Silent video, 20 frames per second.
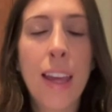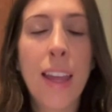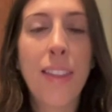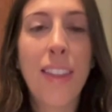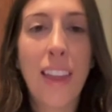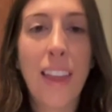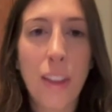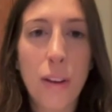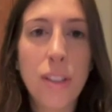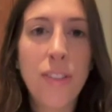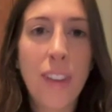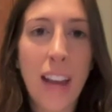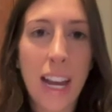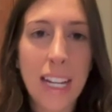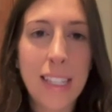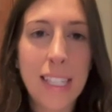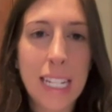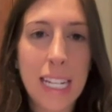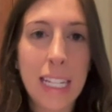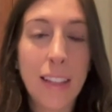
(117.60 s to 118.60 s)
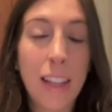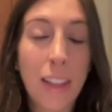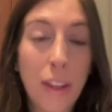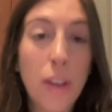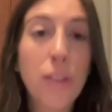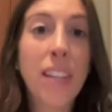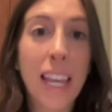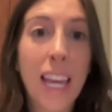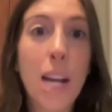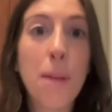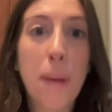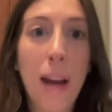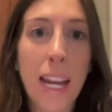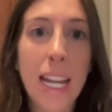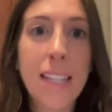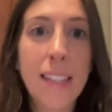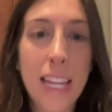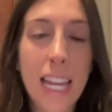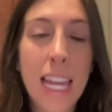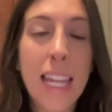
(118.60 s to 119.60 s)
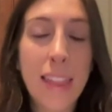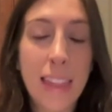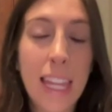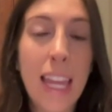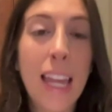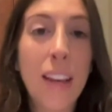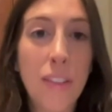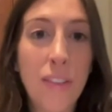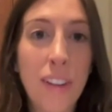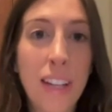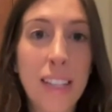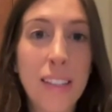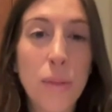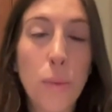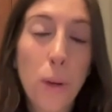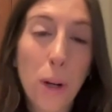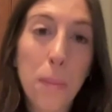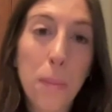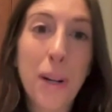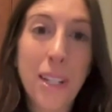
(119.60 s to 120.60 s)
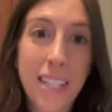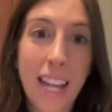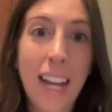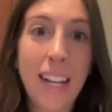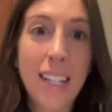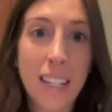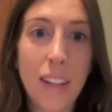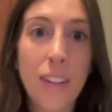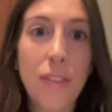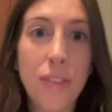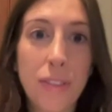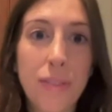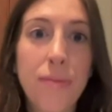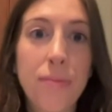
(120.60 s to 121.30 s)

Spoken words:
that those antibodies in the infants were protective.